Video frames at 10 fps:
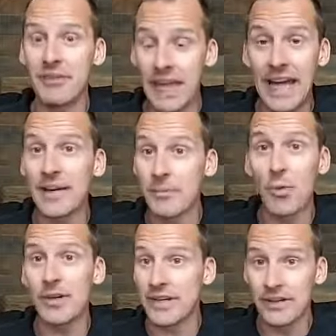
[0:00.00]
getting
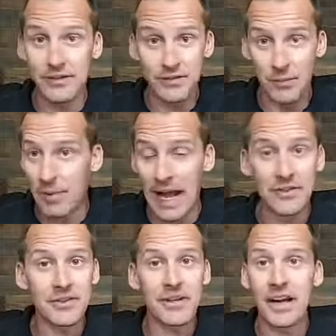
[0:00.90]
more deals from
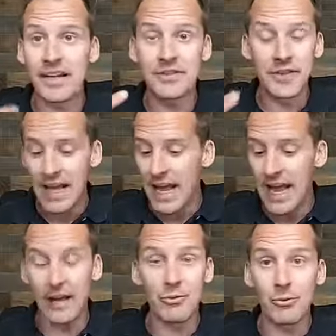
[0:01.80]
past clients
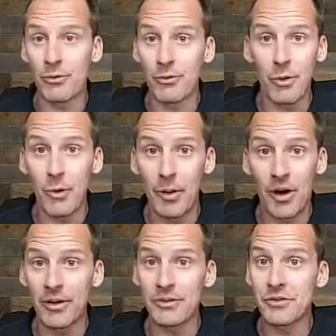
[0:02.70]
and referral
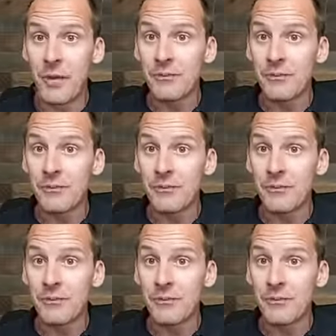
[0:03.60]
partners.